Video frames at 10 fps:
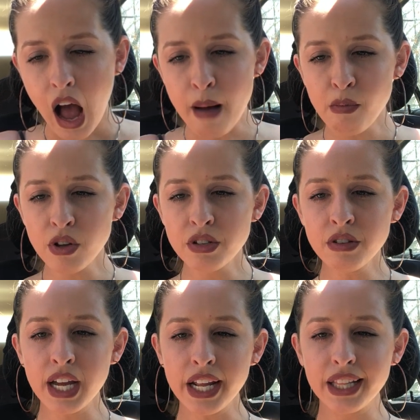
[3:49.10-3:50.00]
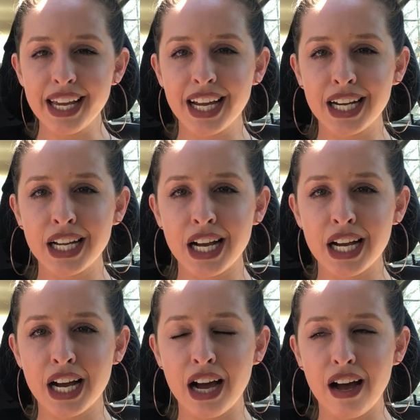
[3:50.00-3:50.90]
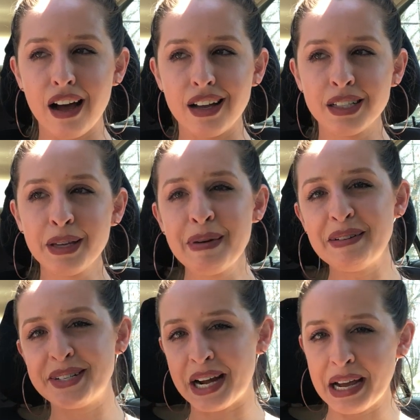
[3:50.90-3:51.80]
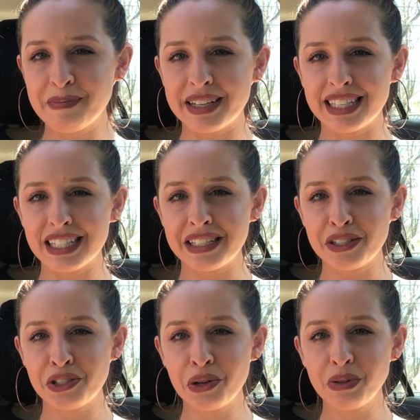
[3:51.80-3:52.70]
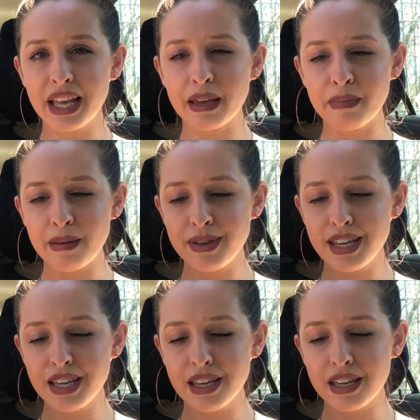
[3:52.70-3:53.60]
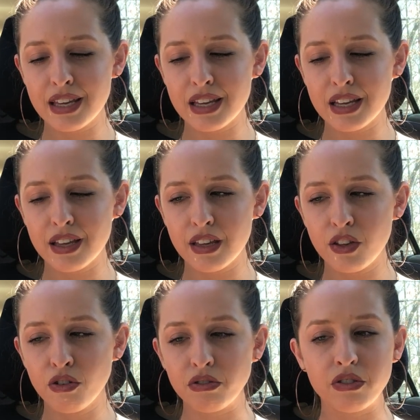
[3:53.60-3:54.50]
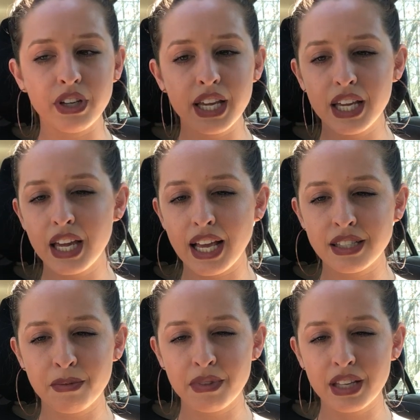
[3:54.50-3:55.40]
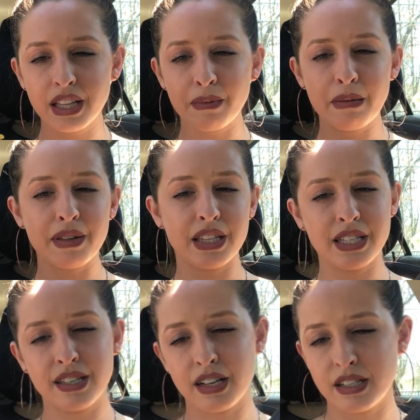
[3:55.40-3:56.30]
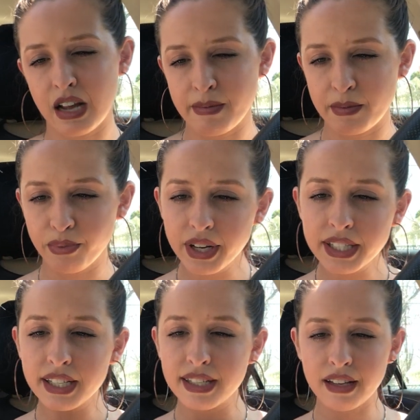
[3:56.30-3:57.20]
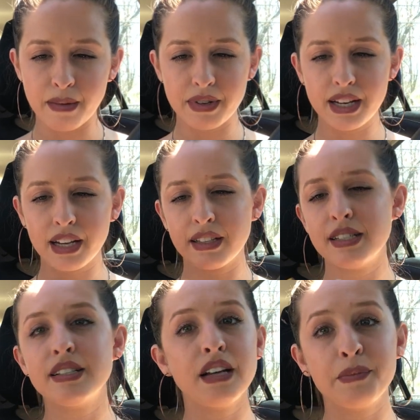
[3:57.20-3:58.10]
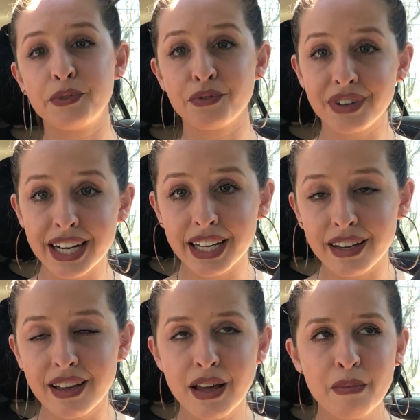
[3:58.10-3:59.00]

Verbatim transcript: I'm also getting like uh, something about diamonds. So like maybe you're looking at something like maybe this is like a diamond bracelet, a diamond necklace, a diamond ring.